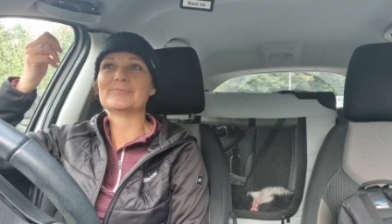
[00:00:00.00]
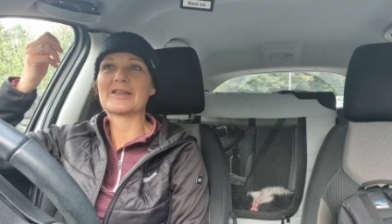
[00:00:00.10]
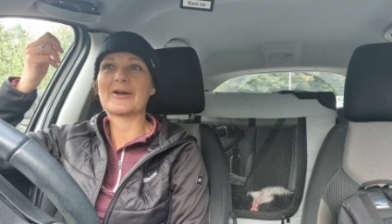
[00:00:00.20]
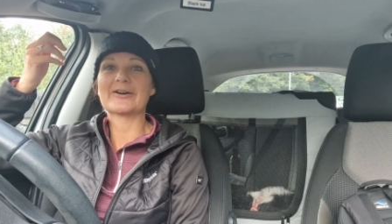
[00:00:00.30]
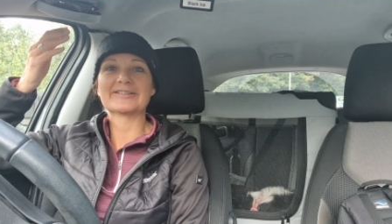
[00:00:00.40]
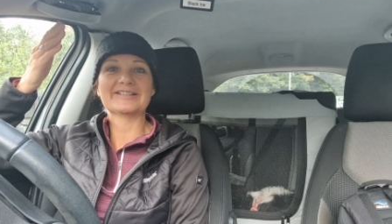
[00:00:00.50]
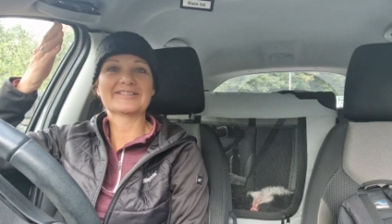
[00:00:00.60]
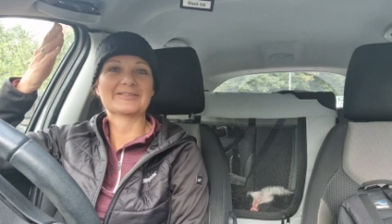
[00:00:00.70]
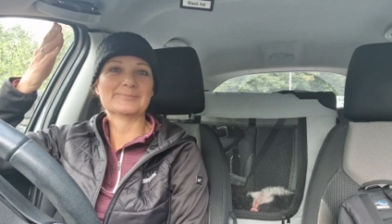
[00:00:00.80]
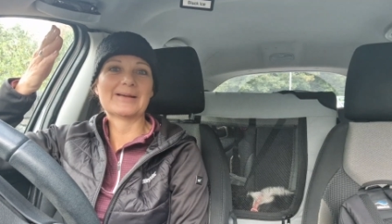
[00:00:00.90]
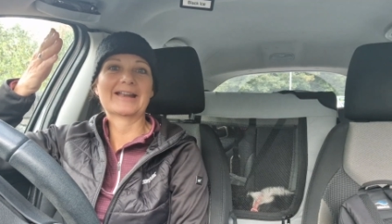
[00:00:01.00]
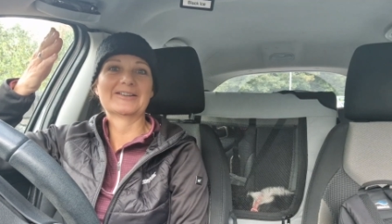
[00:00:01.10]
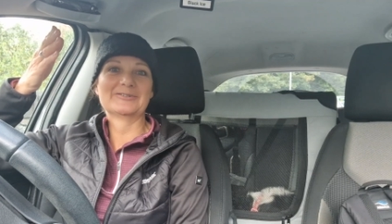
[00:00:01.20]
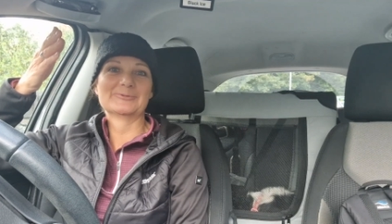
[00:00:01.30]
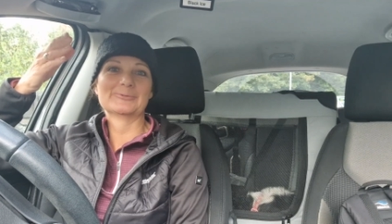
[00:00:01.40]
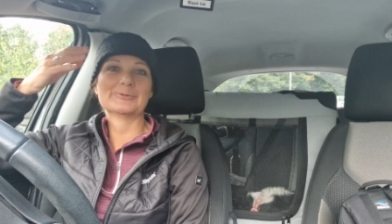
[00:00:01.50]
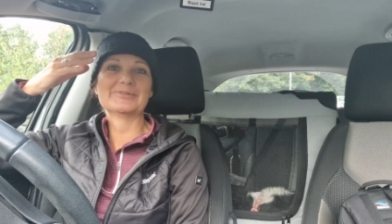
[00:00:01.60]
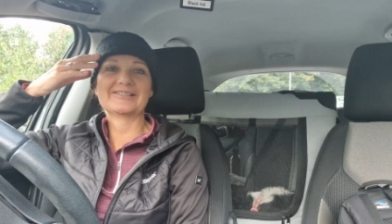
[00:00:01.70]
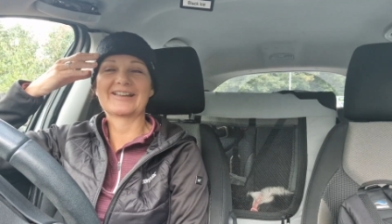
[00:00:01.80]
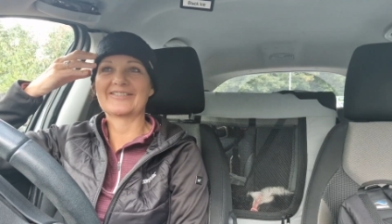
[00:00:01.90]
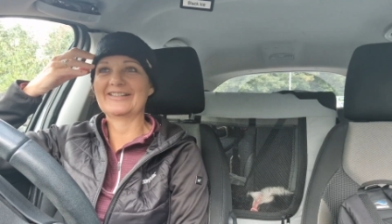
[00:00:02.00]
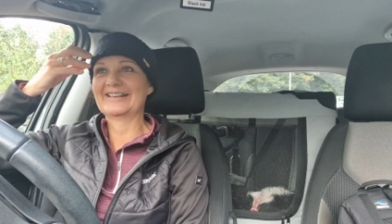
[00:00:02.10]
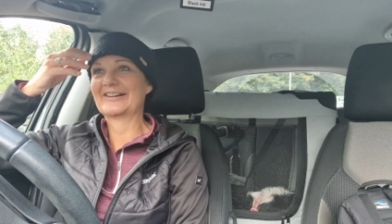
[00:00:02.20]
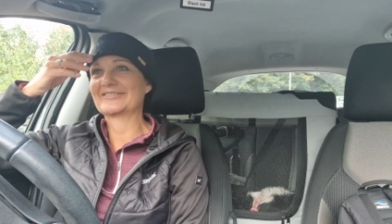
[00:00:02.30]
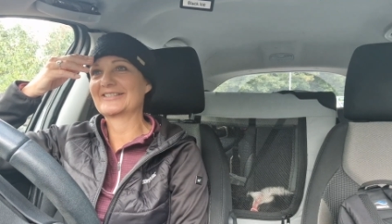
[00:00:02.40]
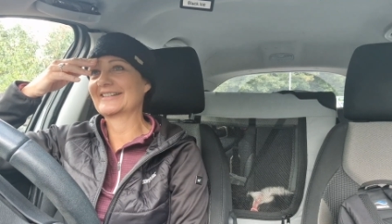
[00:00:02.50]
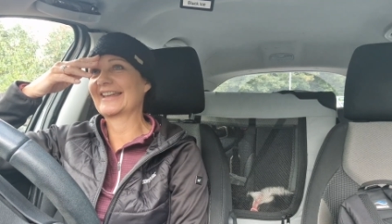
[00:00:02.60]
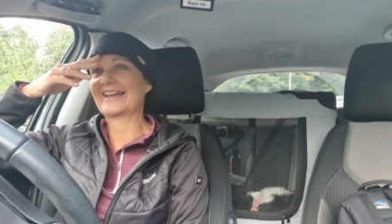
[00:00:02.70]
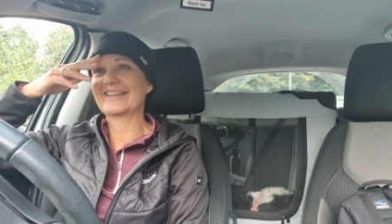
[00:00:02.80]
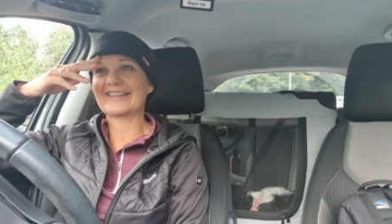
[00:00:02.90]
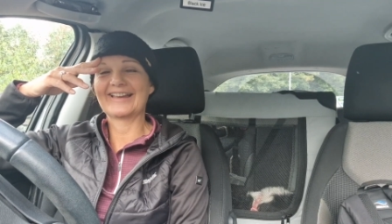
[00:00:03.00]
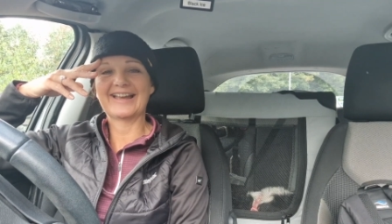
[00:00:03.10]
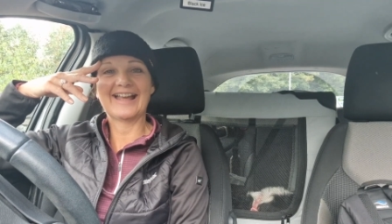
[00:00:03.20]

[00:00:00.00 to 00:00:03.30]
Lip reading: because it's a man and a woman going out together,